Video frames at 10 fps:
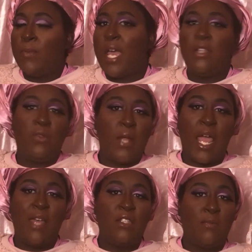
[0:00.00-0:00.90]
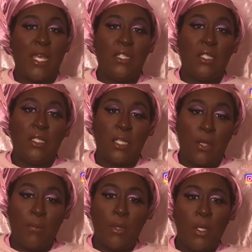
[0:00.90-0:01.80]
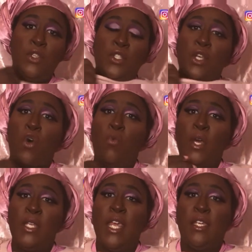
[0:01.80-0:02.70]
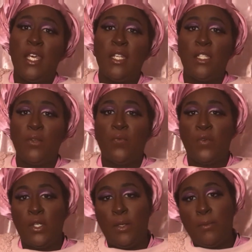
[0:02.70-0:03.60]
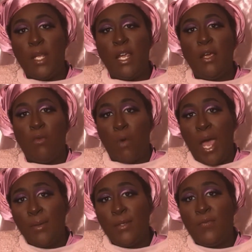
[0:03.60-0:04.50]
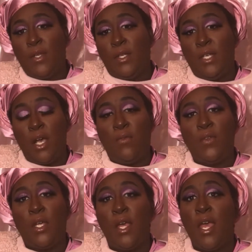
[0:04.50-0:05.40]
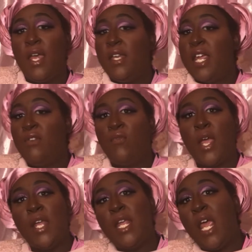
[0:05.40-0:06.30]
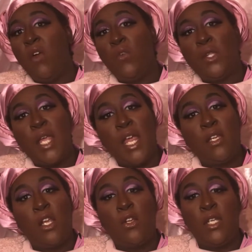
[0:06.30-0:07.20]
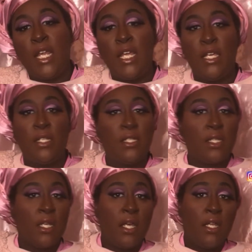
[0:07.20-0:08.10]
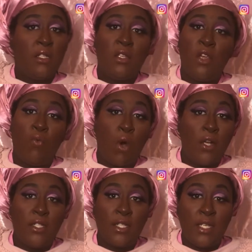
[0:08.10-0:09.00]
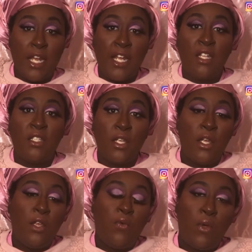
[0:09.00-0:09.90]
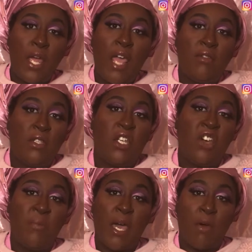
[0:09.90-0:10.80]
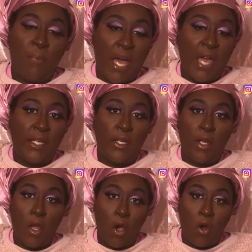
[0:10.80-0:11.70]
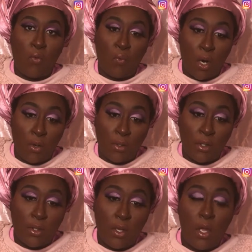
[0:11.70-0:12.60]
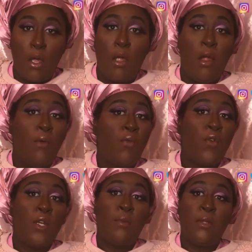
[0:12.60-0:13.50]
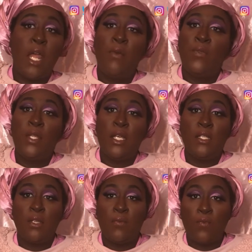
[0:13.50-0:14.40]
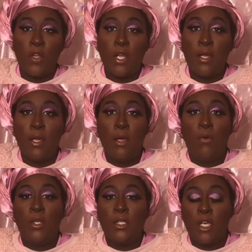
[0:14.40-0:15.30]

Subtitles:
I do not have to make this up. So when they get to freedom, they arrive to Philadelphia, they find that everything their wants and needs, will have to come out of pocket and hard work. Freedom definitely isn't free when it